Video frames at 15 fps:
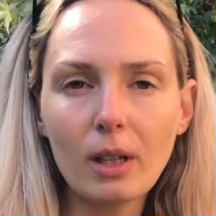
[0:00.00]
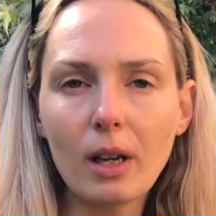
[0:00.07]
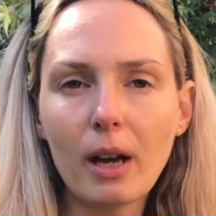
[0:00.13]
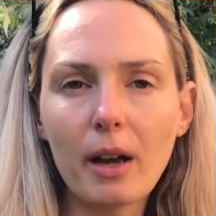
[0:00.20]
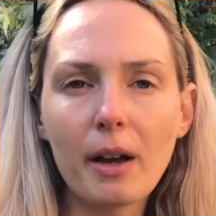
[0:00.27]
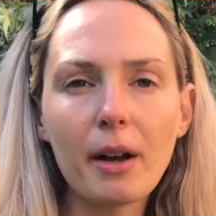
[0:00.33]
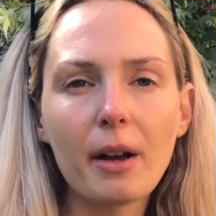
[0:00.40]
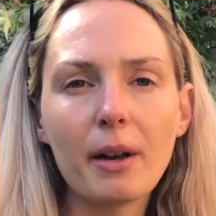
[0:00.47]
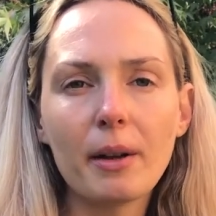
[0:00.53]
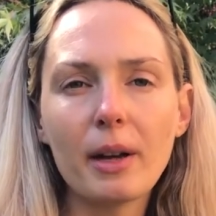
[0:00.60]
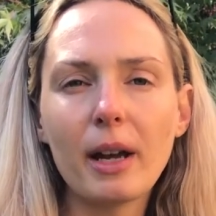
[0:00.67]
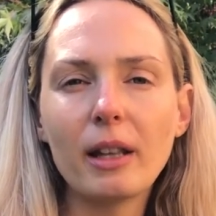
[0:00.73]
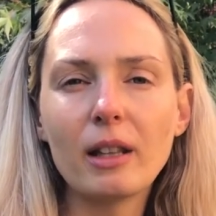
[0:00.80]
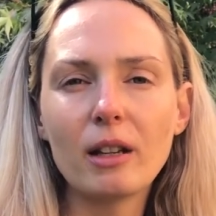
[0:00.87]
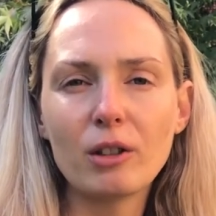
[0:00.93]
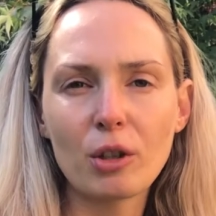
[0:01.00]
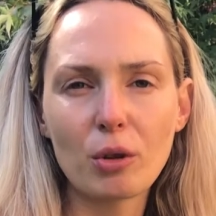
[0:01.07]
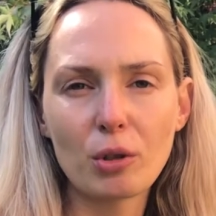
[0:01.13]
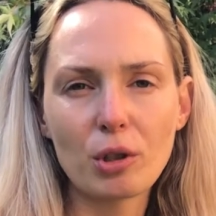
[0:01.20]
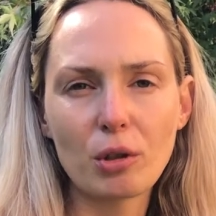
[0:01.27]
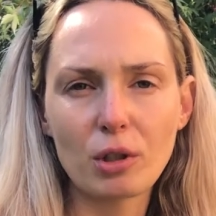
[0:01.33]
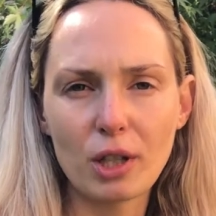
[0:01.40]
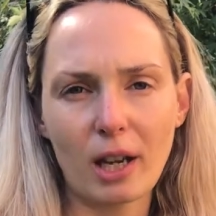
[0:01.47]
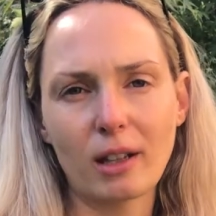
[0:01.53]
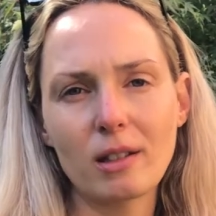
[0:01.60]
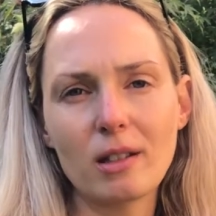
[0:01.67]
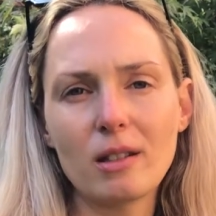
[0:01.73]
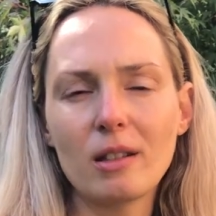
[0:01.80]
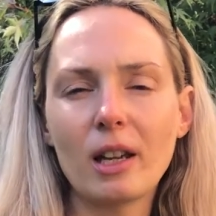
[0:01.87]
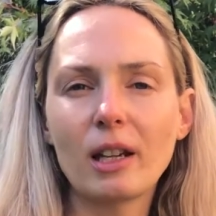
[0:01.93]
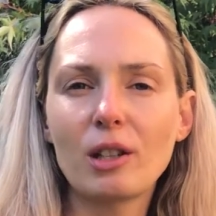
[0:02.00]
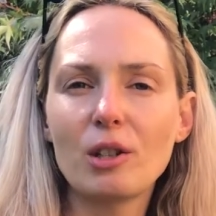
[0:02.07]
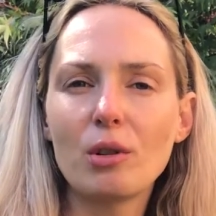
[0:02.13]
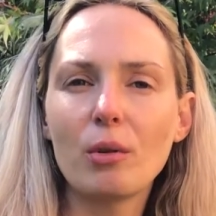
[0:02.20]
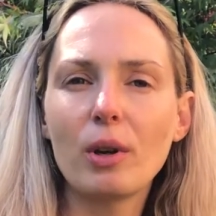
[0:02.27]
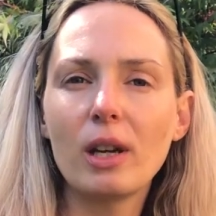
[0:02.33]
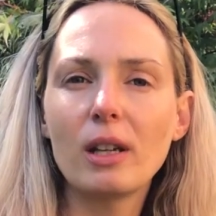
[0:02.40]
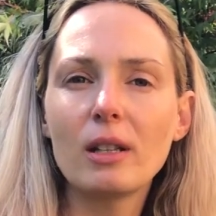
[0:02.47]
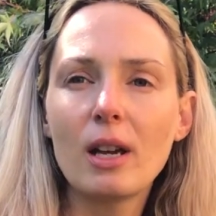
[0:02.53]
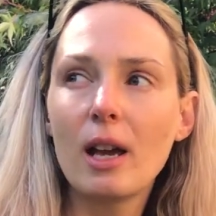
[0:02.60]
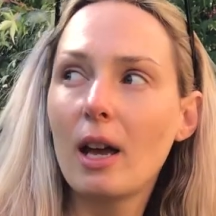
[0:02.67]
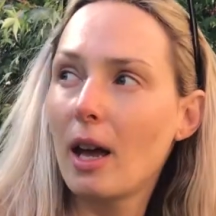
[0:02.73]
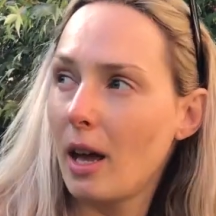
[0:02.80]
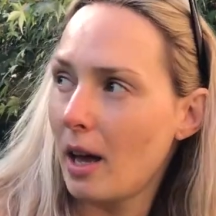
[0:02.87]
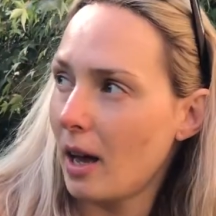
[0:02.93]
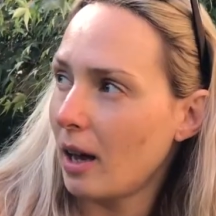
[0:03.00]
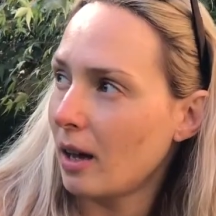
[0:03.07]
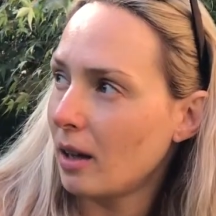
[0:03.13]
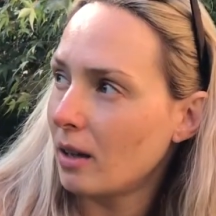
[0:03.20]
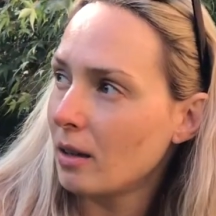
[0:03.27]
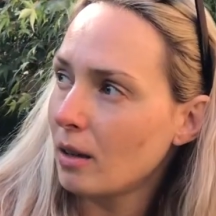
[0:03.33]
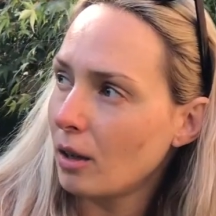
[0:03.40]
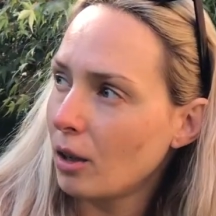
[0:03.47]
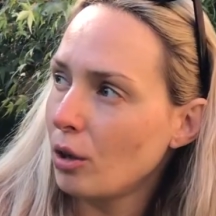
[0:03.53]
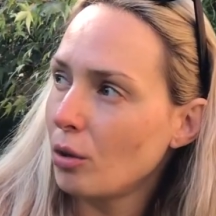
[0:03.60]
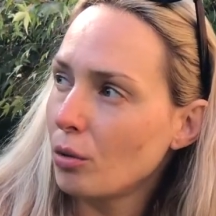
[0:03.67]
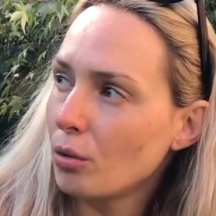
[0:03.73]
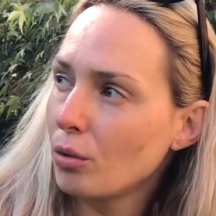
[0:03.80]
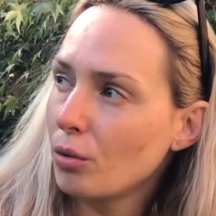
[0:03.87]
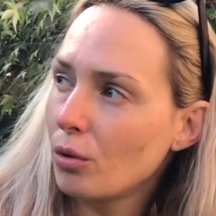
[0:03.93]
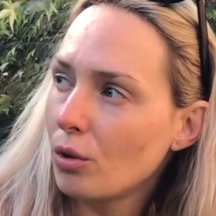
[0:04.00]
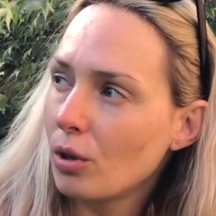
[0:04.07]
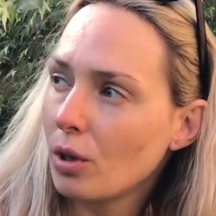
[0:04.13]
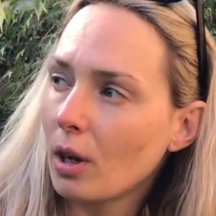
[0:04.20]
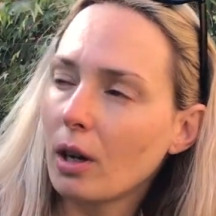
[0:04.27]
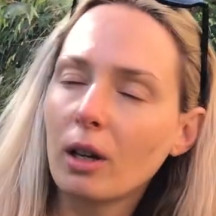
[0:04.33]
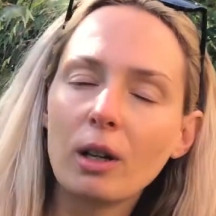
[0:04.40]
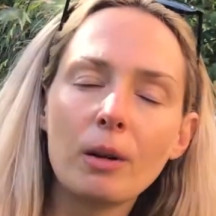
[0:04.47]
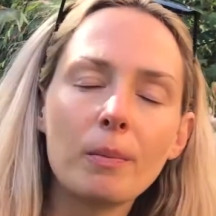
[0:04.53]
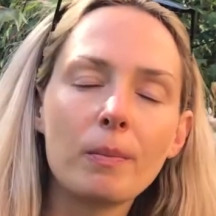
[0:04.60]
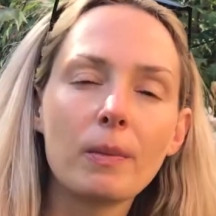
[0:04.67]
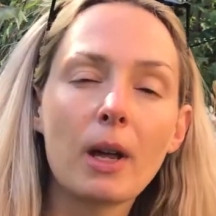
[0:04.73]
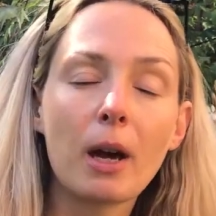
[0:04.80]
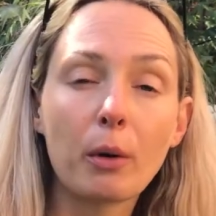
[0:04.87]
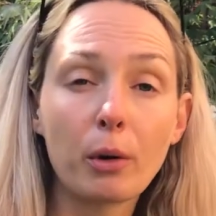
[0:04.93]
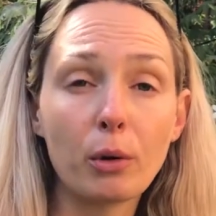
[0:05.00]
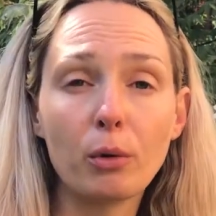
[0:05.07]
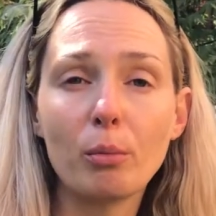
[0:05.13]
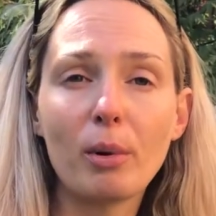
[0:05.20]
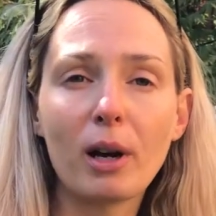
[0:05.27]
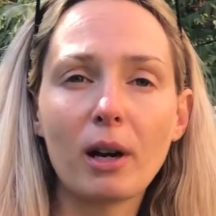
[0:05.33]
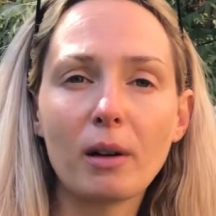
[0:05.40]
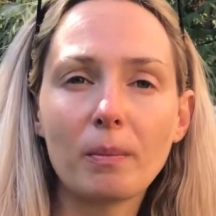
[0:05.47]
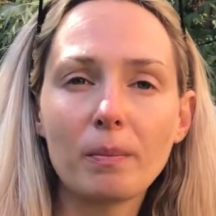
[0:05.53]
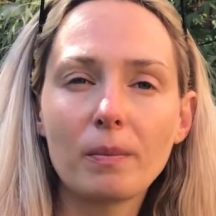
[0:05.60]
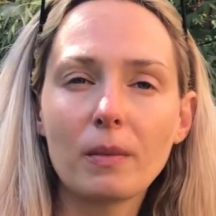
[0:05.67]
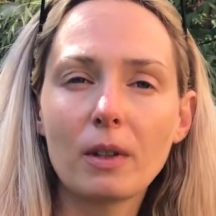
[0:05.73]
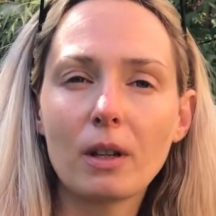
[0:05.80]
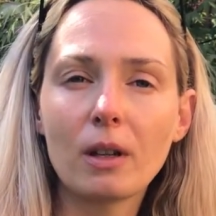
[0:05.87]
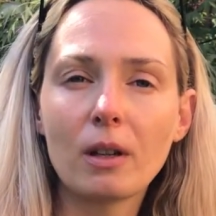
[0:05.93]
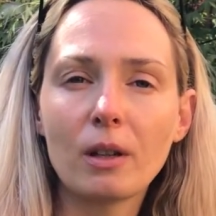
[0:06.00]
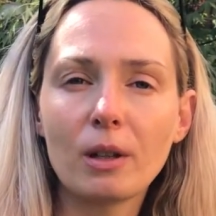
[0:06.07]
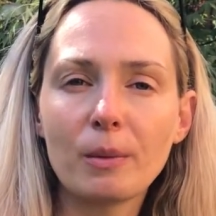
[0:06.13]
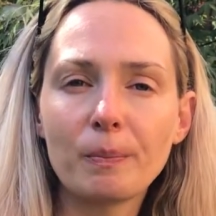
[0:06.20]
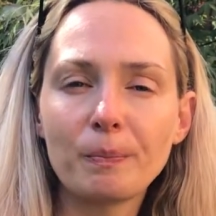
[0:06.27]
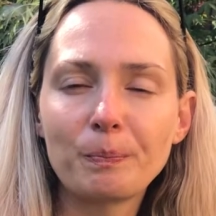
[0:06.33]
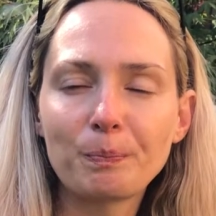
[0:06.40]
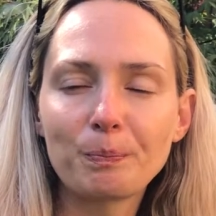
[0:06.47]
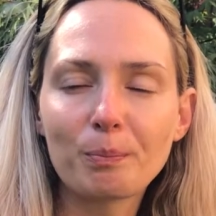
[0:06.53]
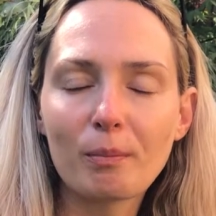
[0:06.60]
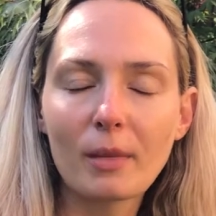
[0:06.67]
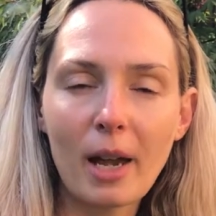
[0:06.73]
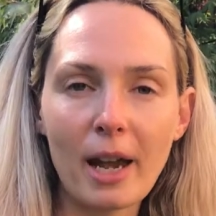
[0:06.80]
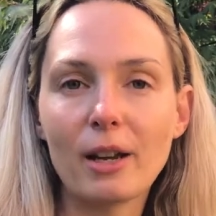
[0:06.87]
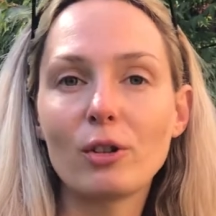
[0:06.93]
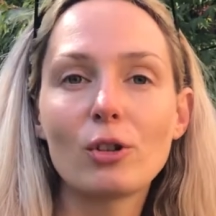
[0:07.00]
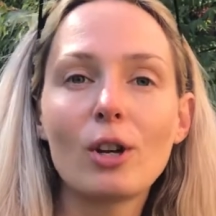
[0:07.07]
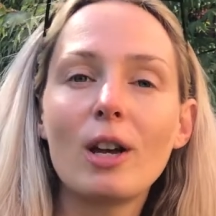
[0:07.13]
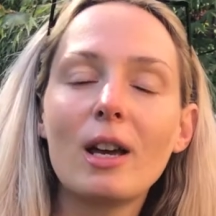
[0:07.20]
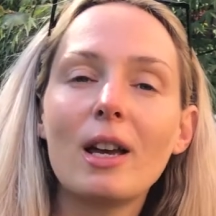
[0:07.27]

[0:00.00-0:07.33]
and there's also taxus next to it and a huge akuba hedge.